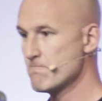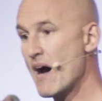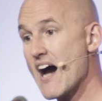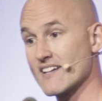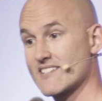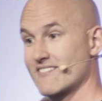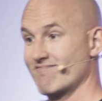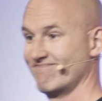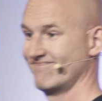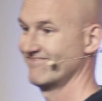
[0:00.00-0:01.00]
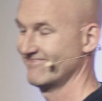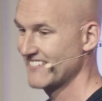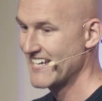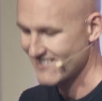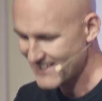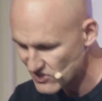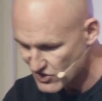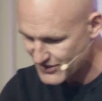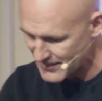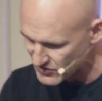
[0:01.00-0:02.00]
But this
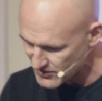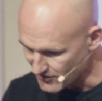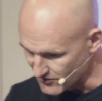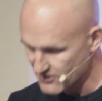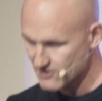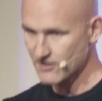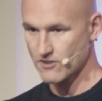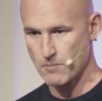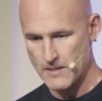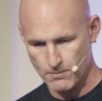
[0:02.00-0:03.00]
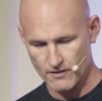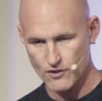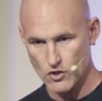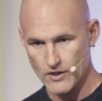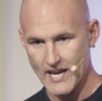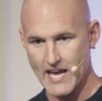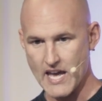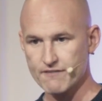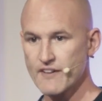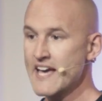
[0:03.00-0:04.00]
distance that the people of God
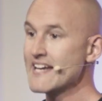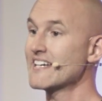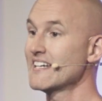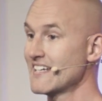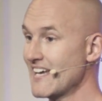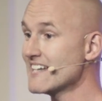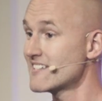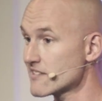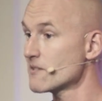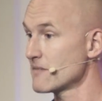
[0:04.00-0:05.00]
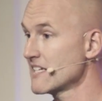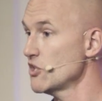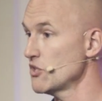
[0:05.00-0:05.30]
have, it does something